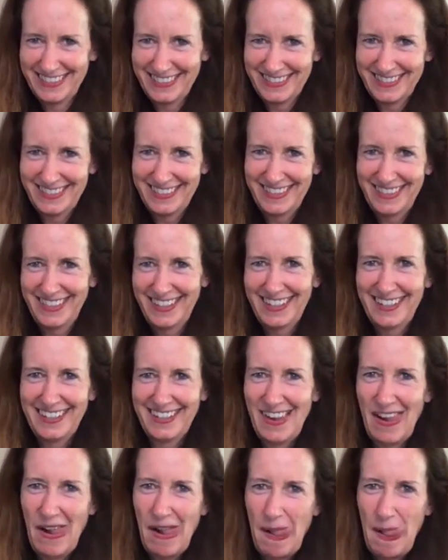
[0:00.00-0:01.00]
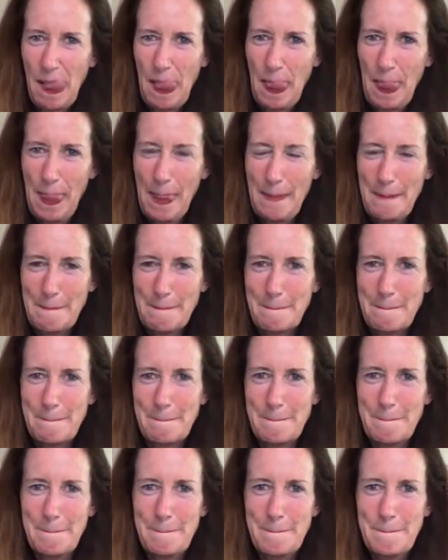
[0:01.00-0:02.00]

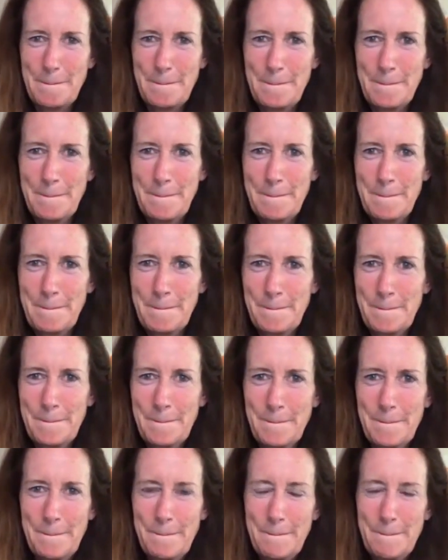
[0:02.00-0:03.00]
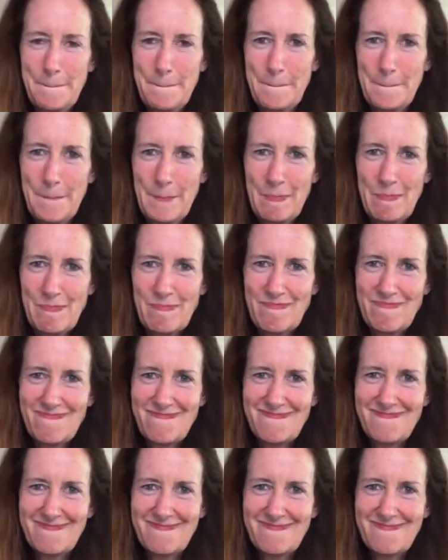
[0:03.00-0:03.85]
No words are spoken by the person on screen.